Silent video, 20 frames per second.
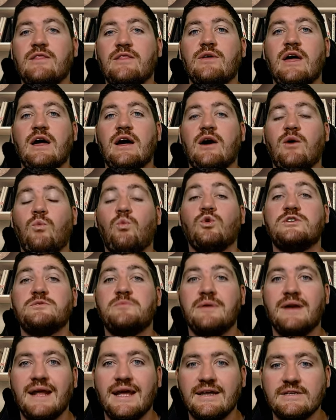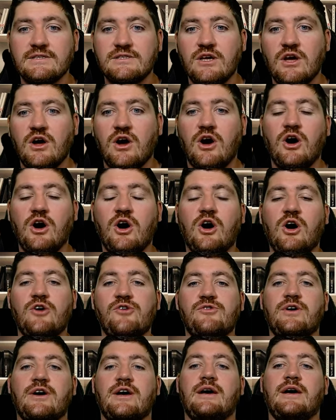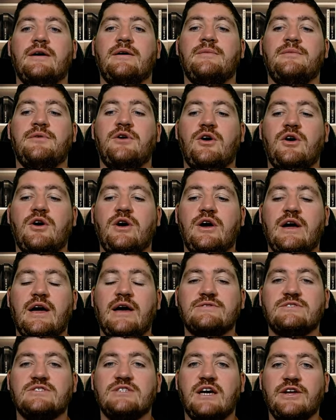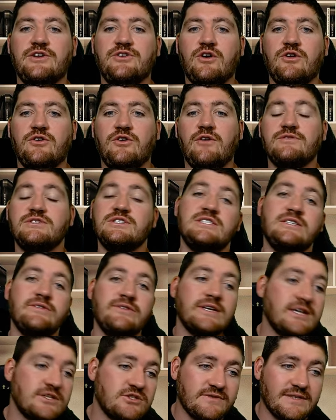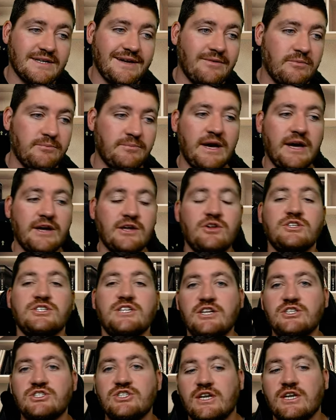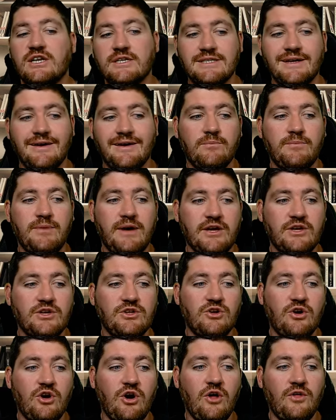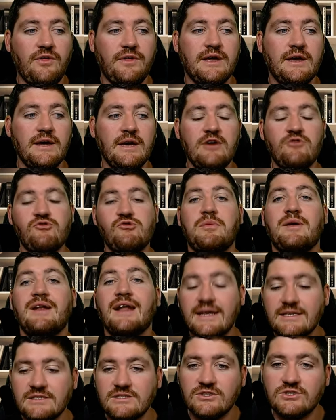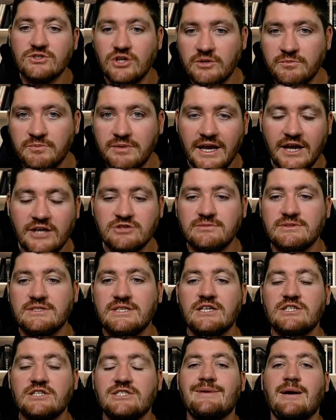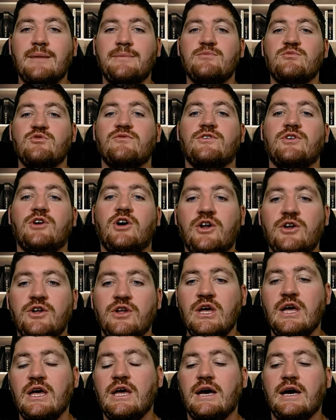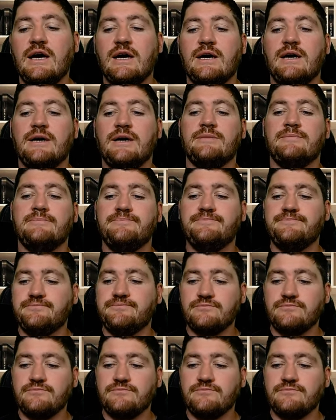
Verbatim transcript: uh, which players are, uh, um, are, uh, have signed on. Obviously, Steven Kitshoff's coming back. You know, Jay Schickerling's coming back. You know, are they replacing certain players who potentially might be moving on? Um,